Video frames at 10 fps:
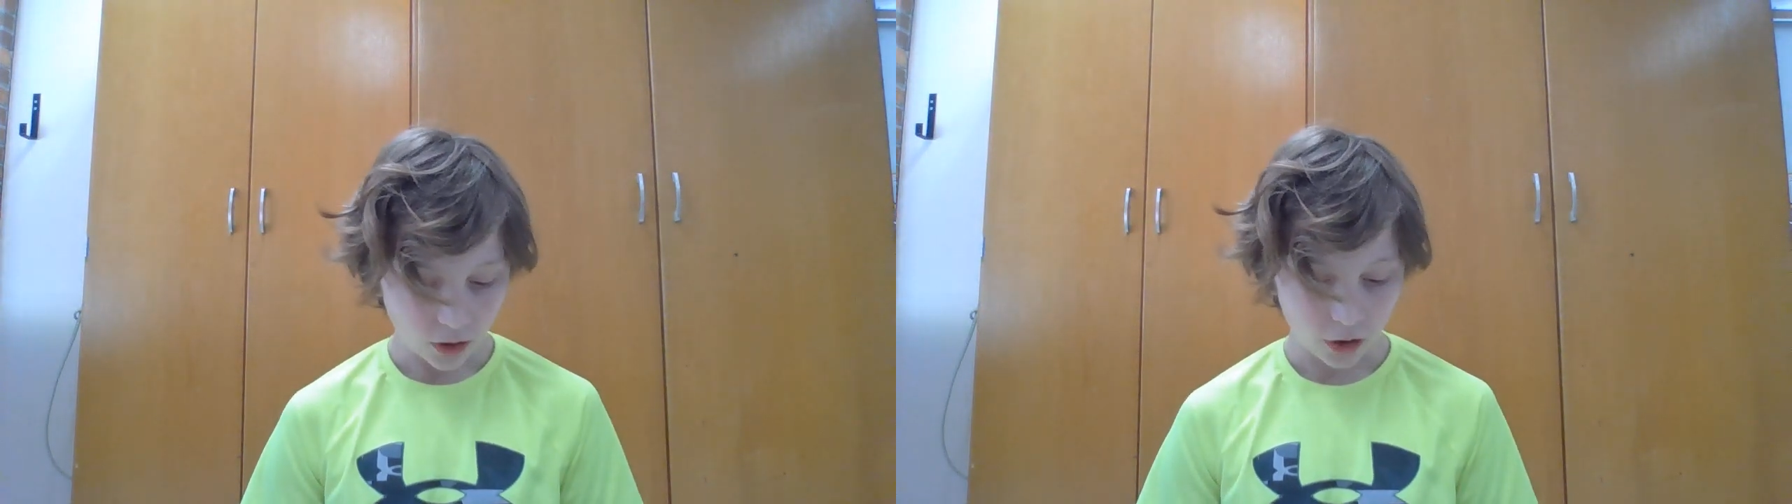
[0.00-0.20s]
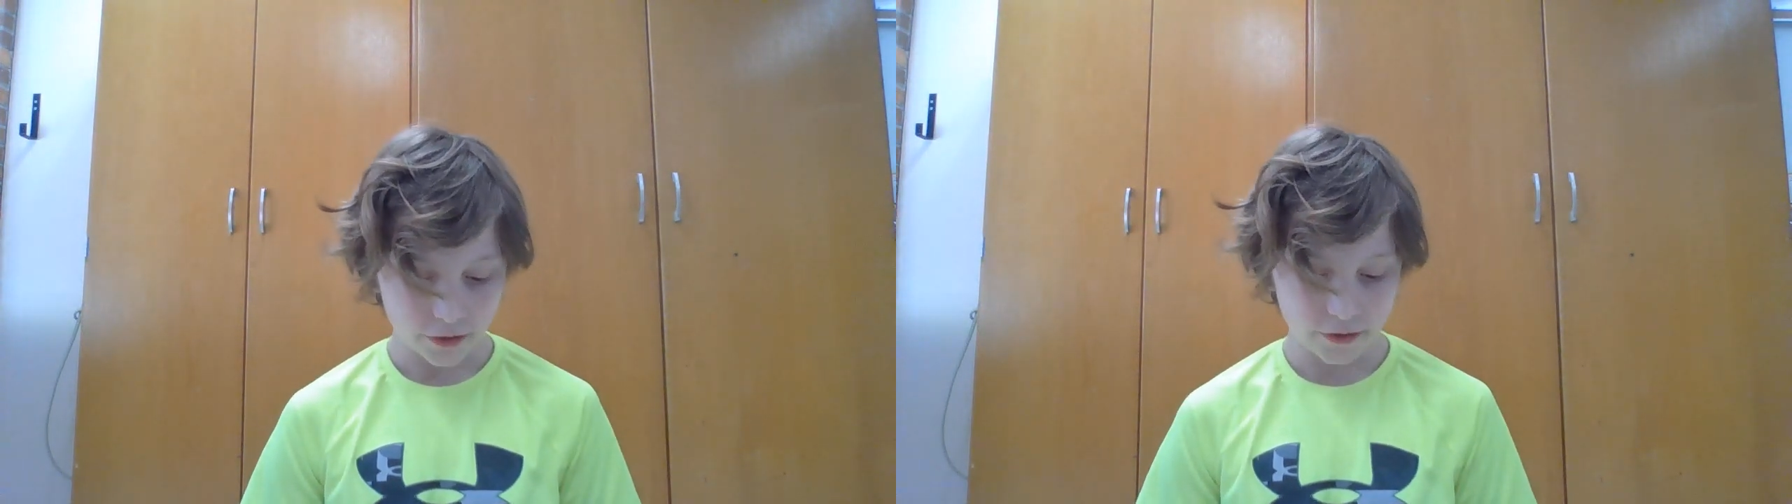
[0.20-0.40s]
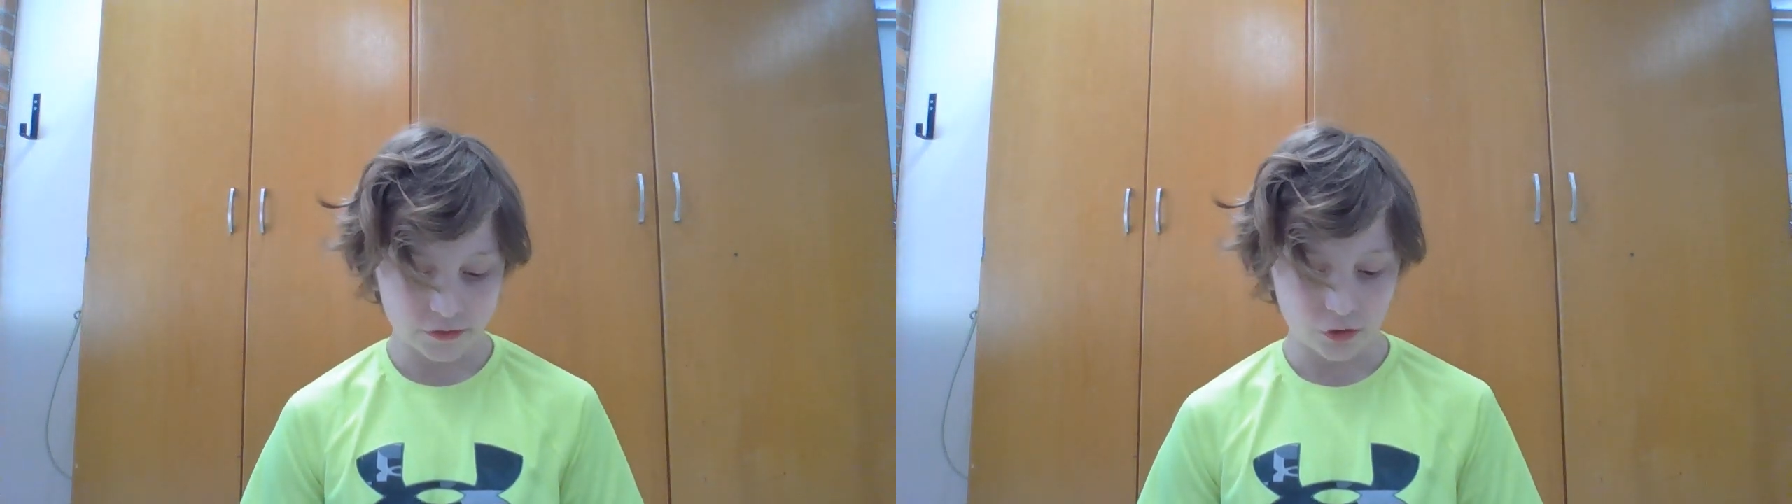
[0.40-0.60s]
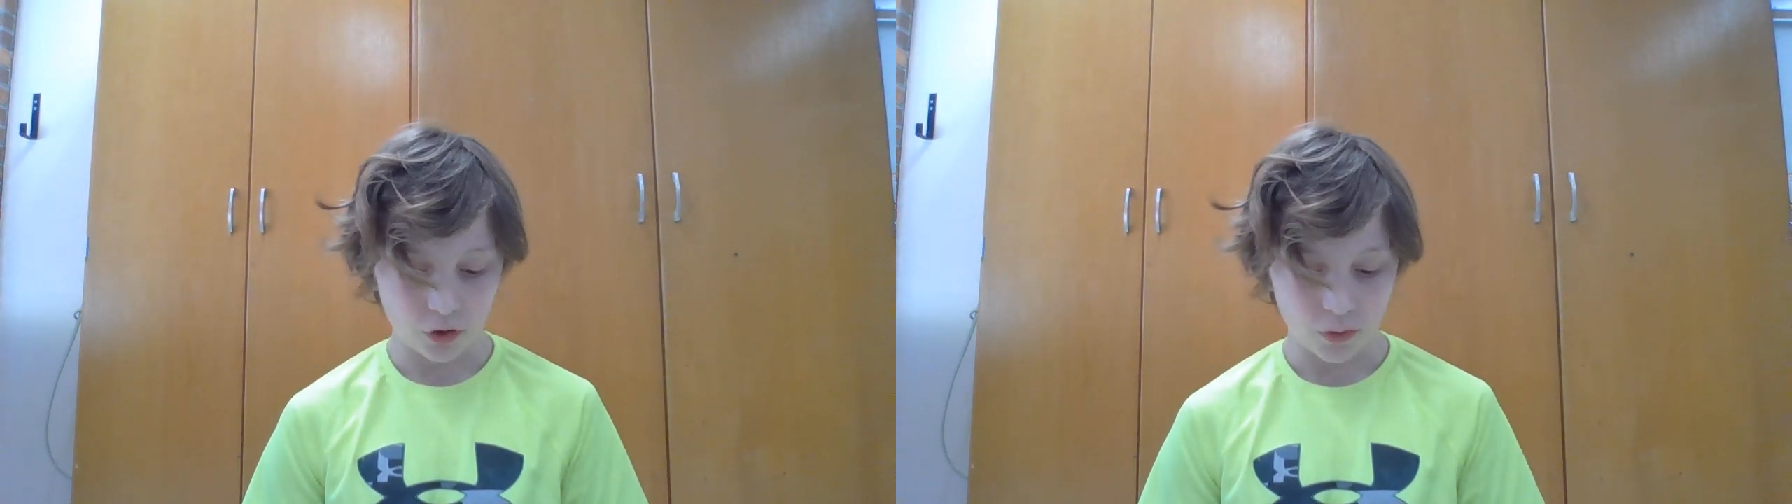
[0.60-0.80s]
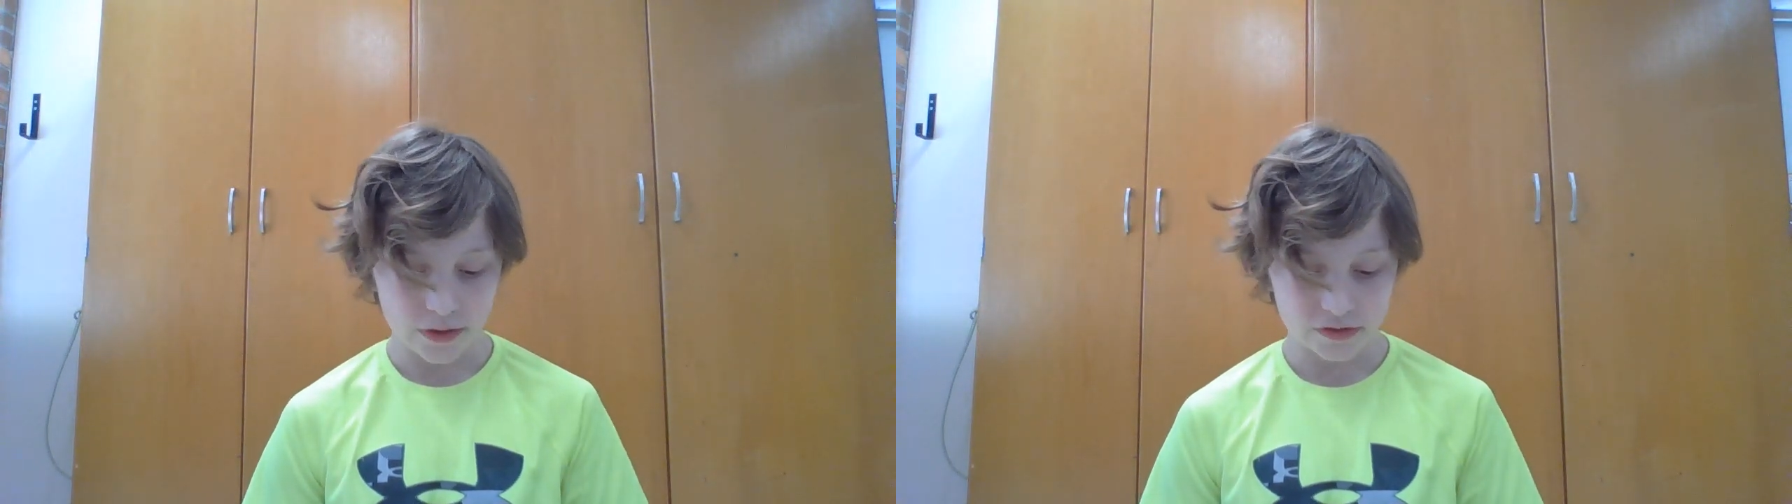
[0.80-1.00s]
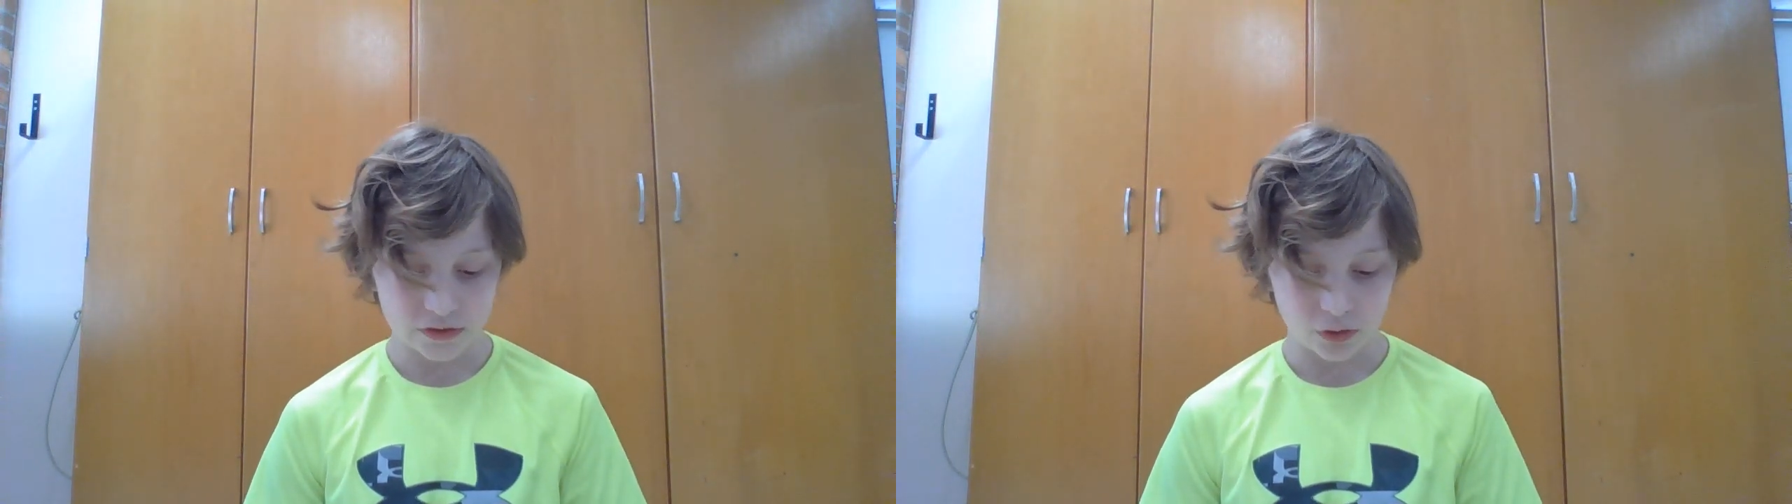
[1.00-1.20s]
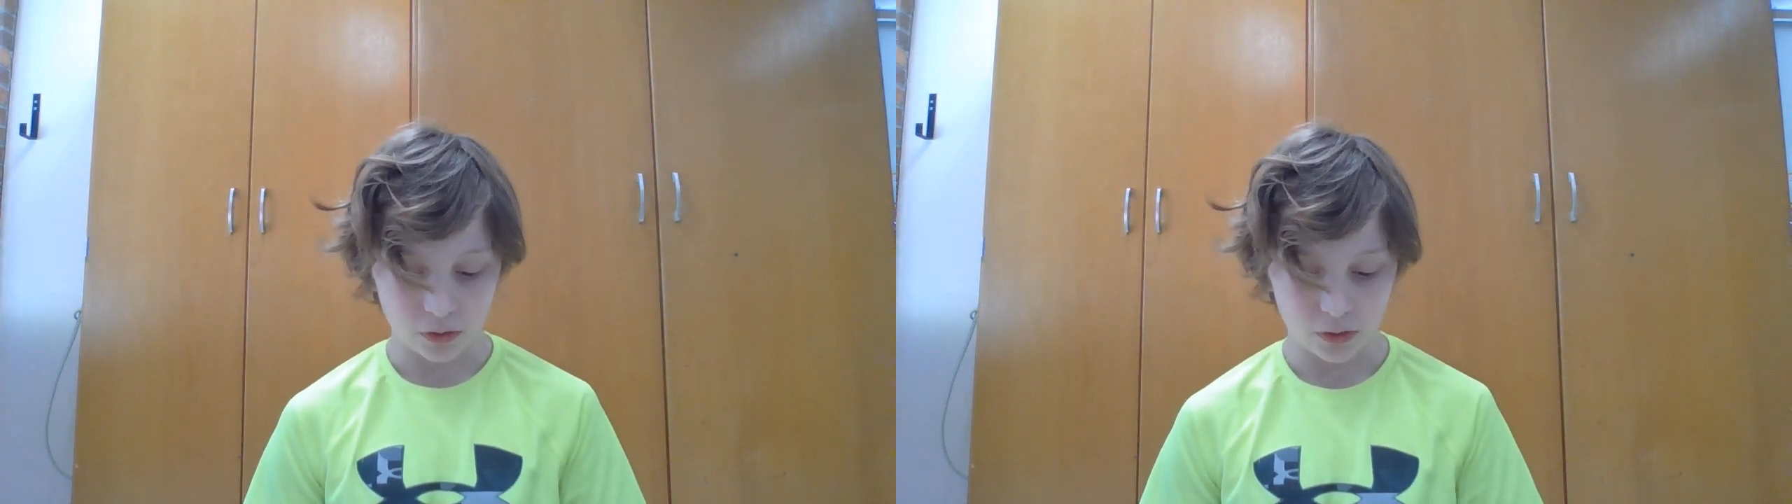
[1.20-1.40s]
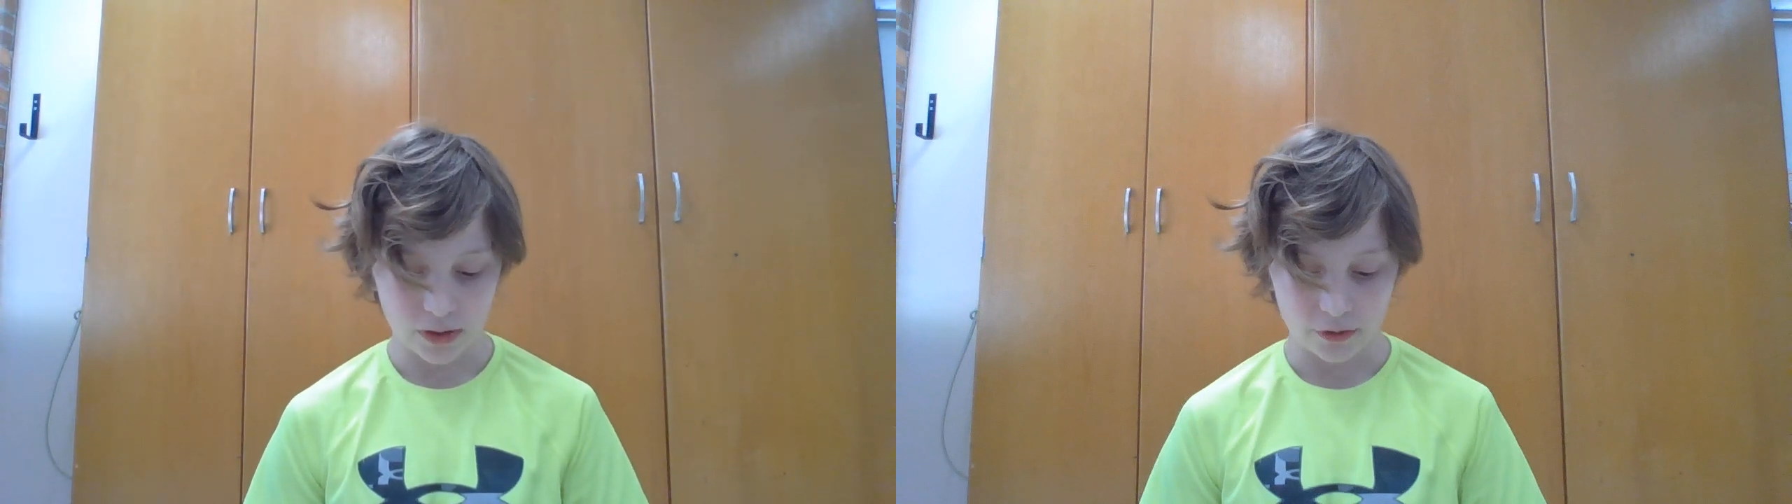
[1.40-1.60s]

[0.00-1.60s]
Hockey is always an all